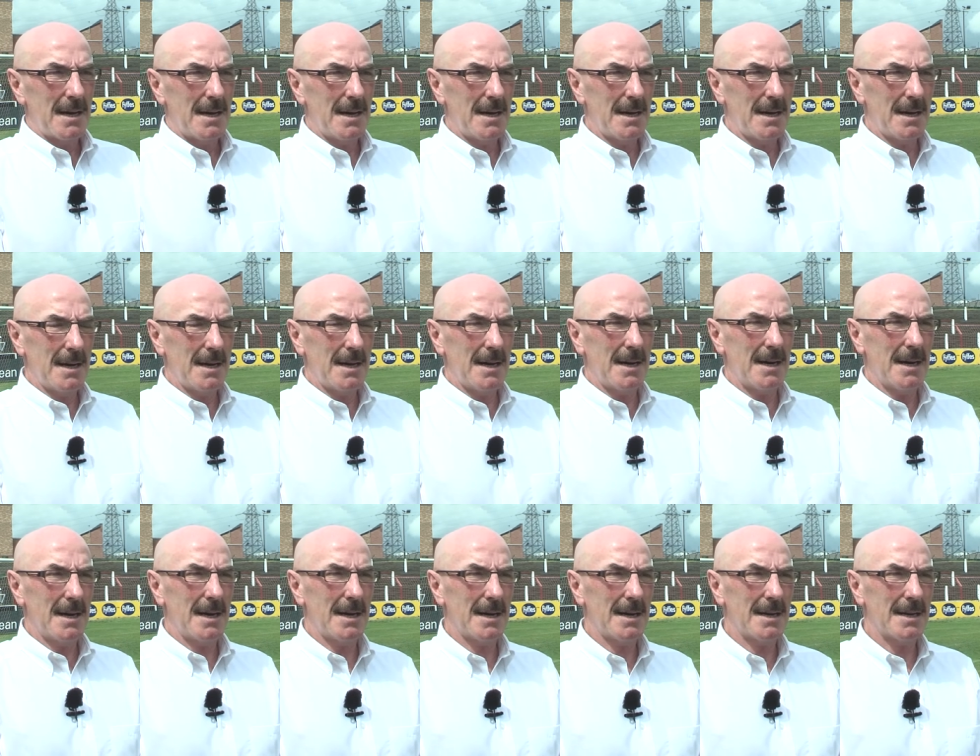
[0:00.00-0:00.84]

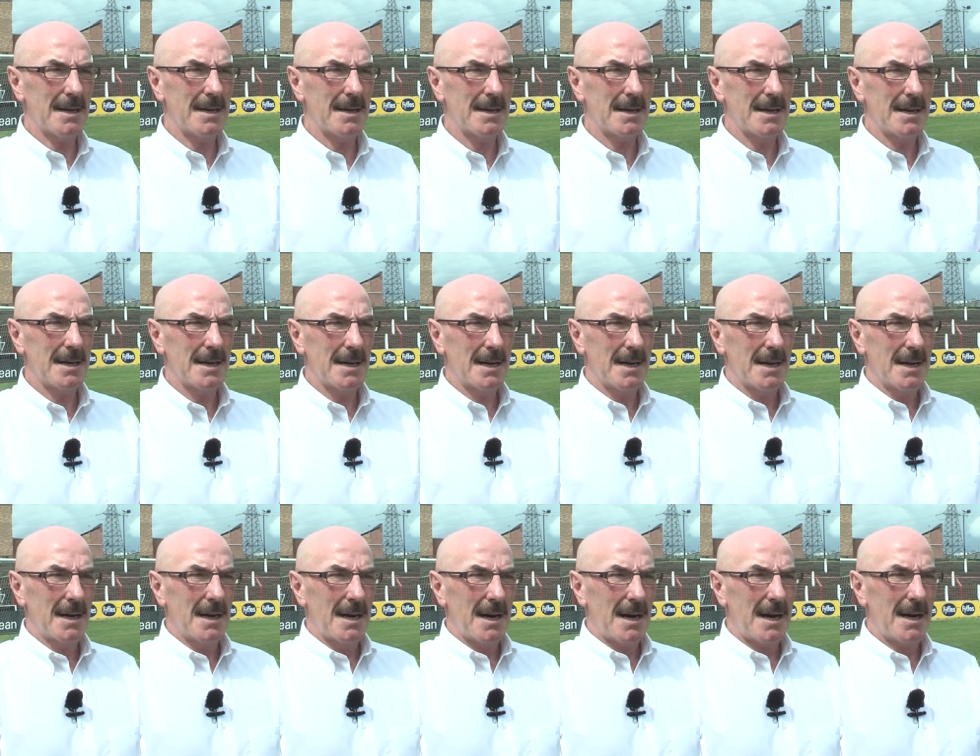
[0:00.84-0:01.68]
Uh,
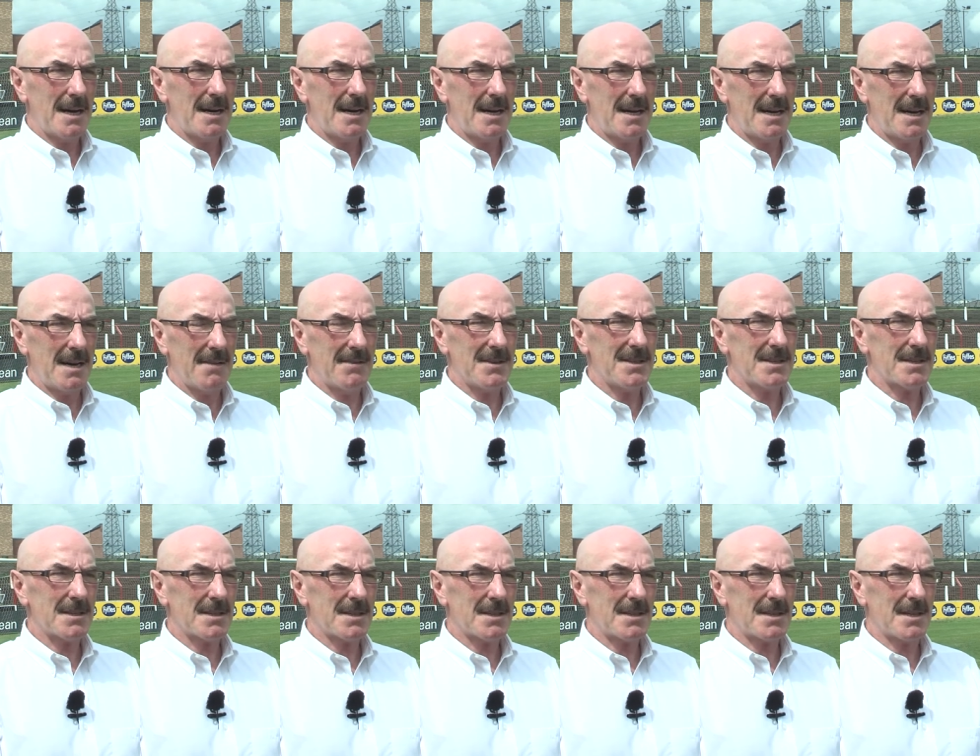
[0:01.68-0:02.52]
I
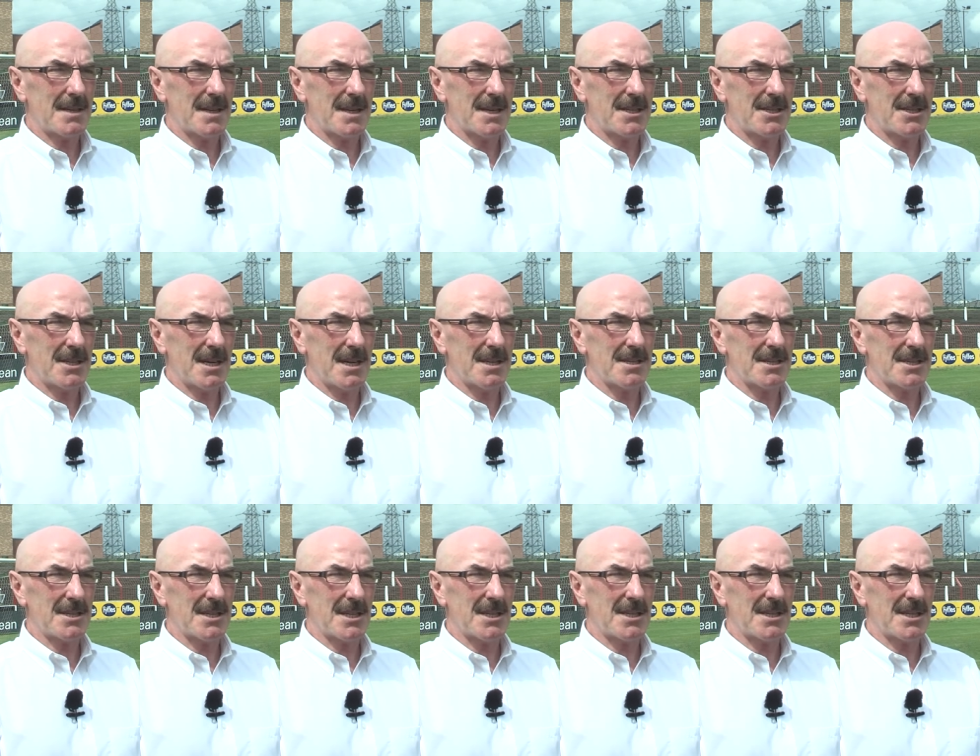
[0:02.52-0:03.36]
haven't got a
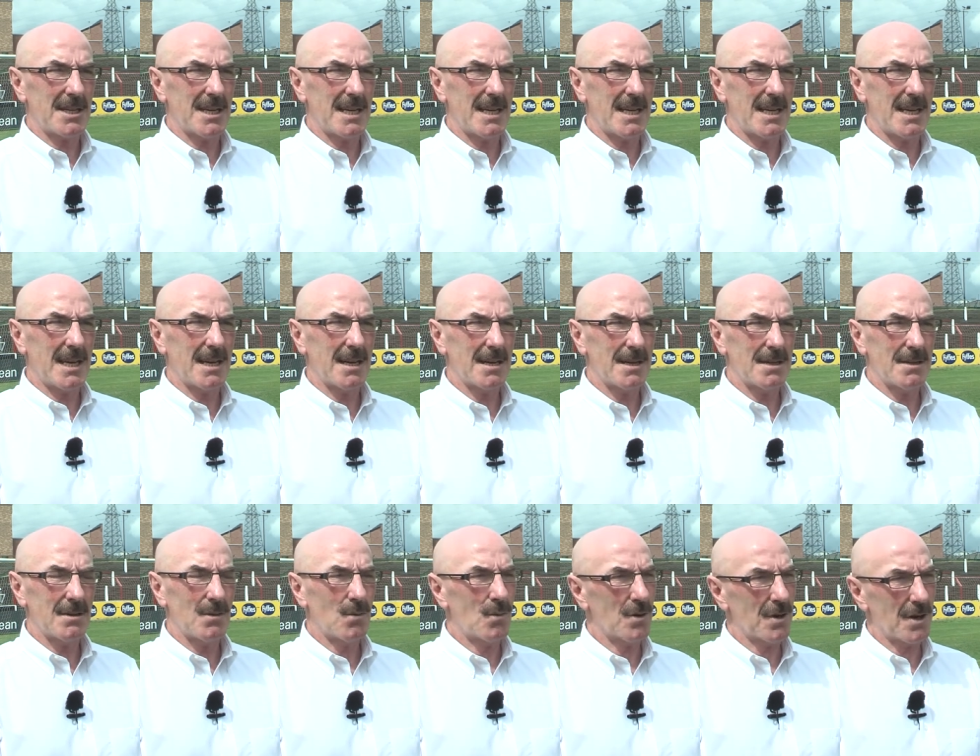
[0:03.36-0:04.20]
chance to see
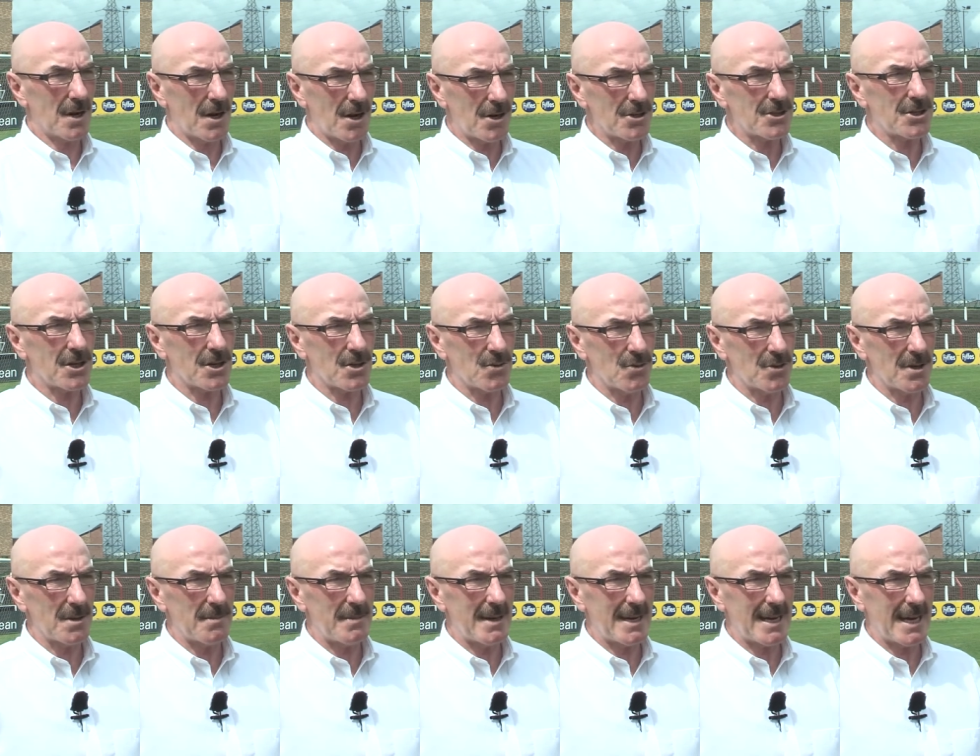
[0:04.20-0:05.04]
what Ards are
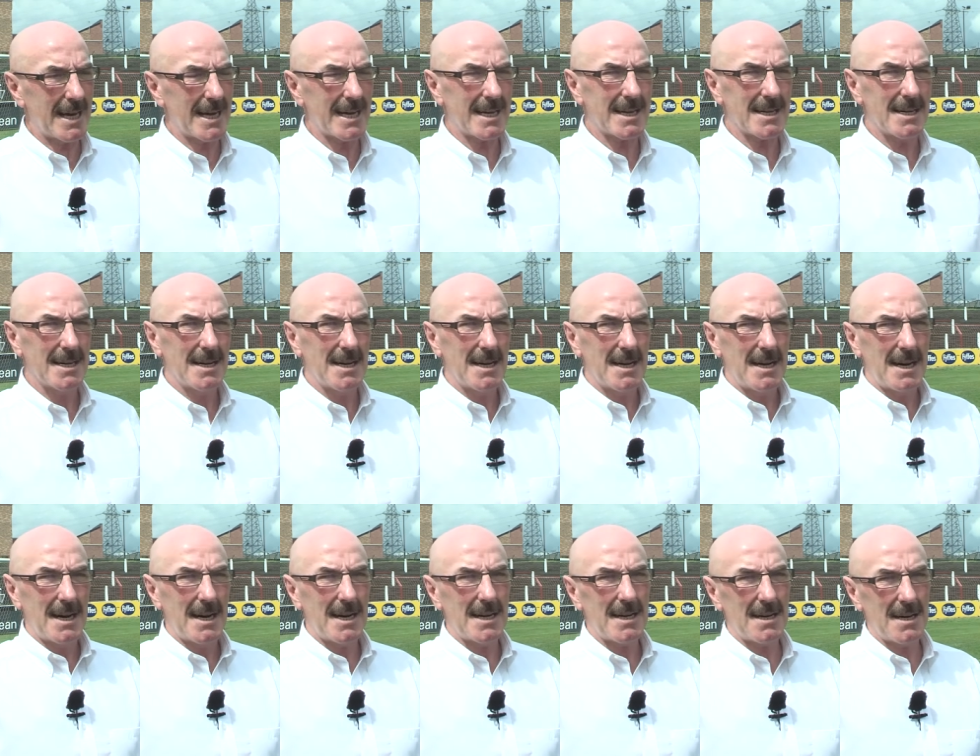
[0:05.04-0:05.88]
going to be like.
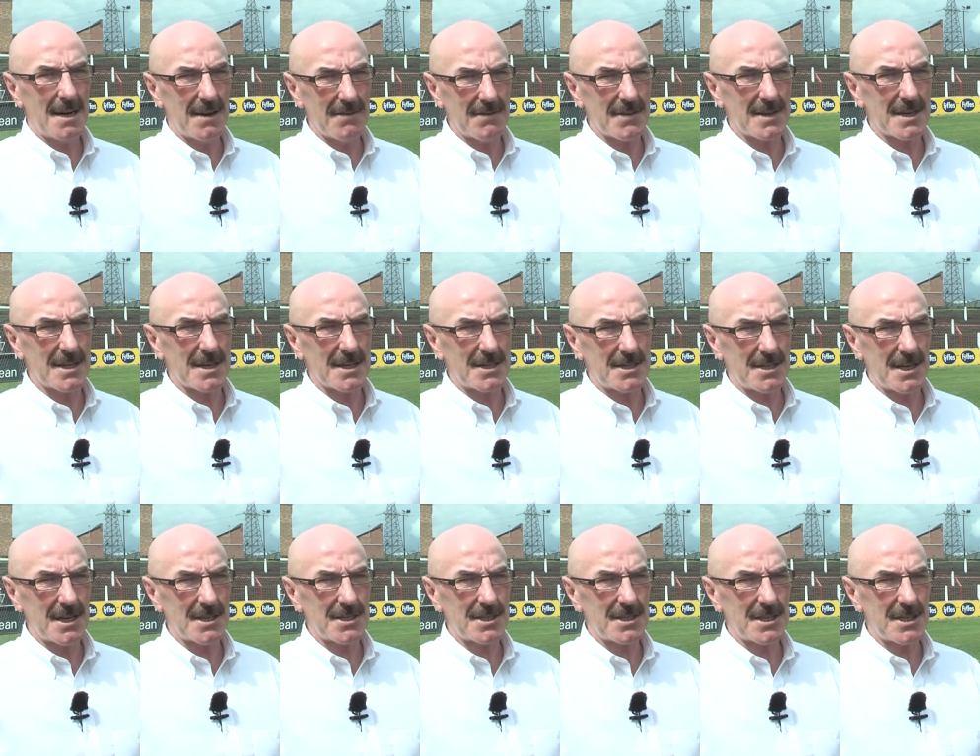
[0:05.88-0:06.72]
I haven't got a
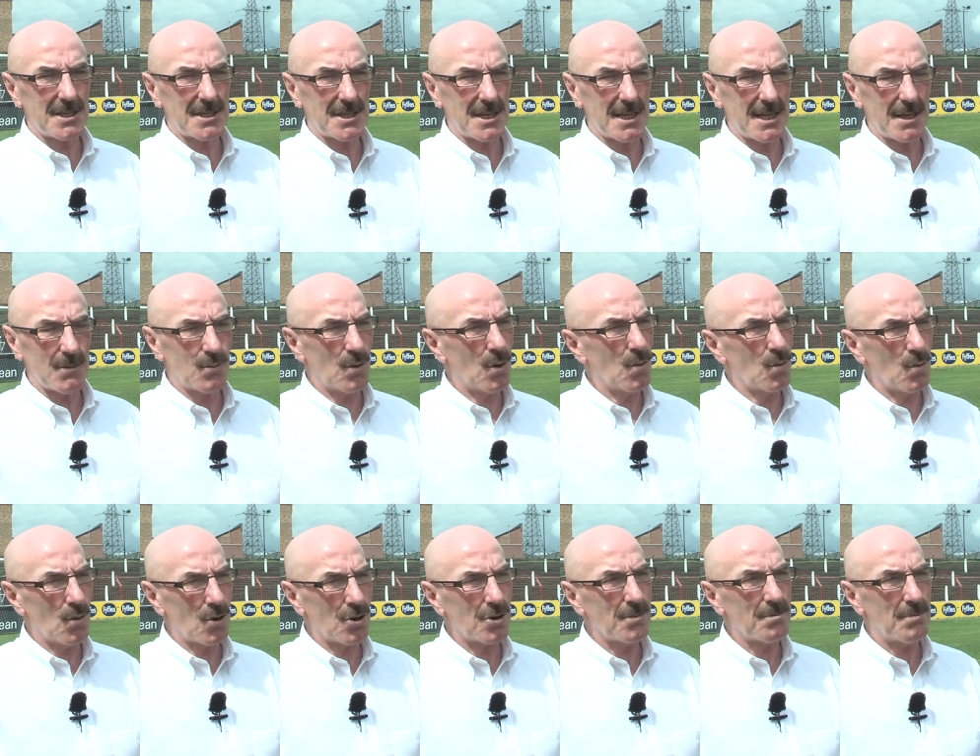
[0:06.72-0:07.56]
chance to see what
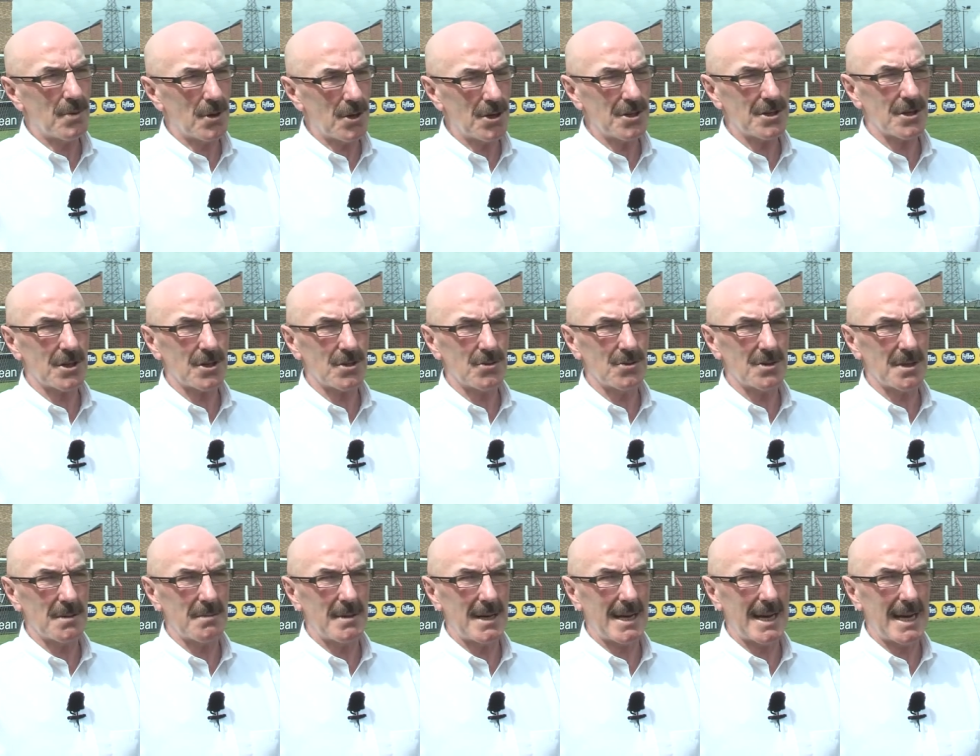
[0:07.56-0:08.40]
Warrenpoint are
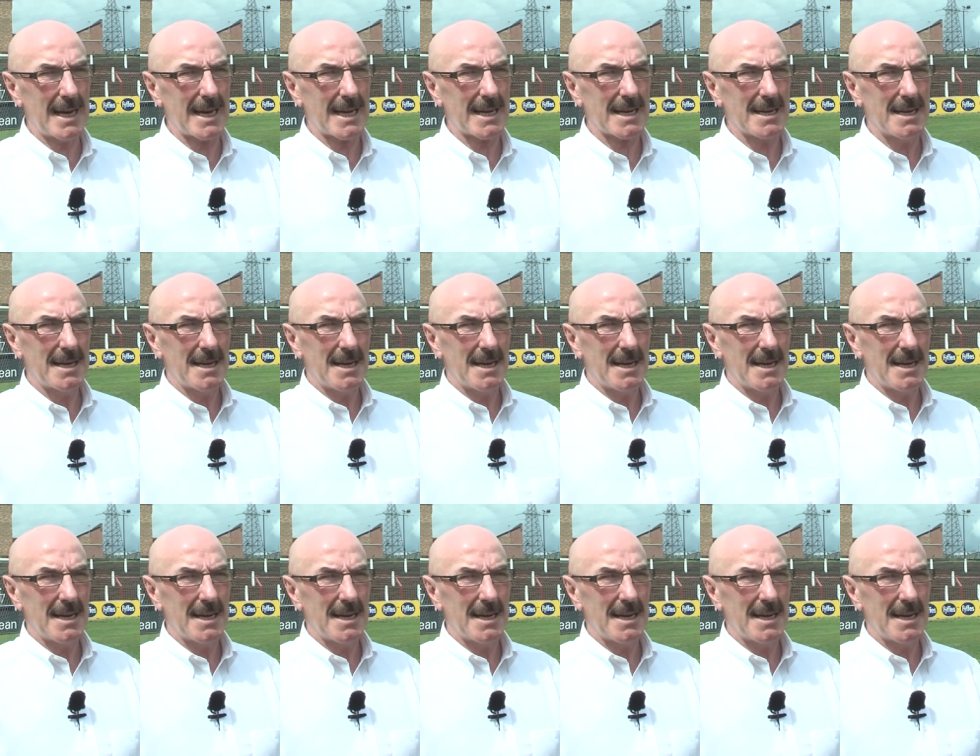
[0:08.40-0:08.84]
going to be like,